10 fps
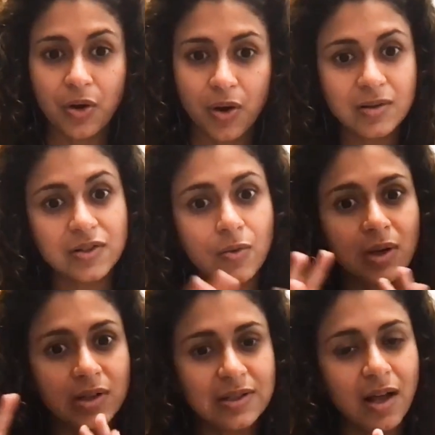but
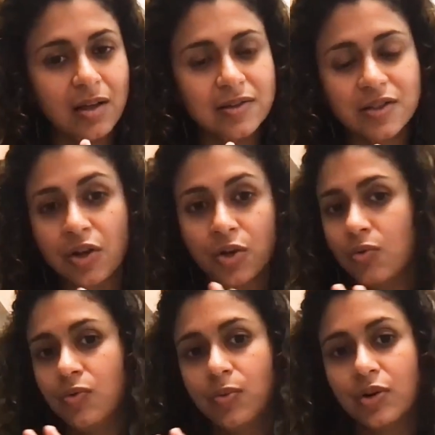also adults
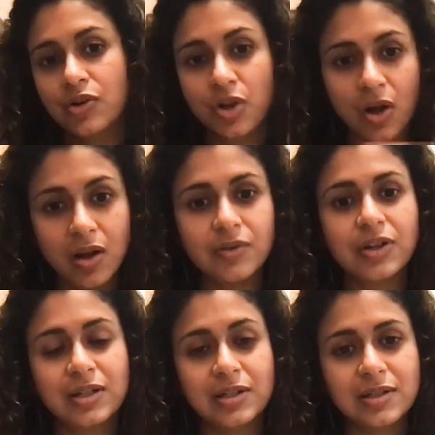who were
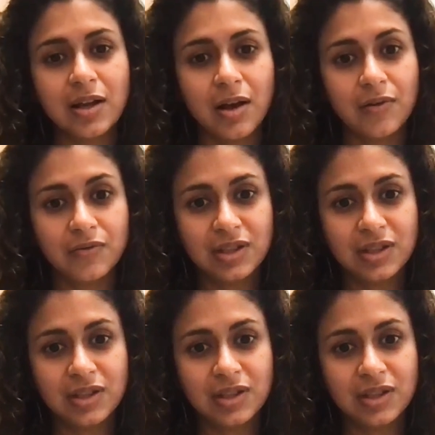tolerant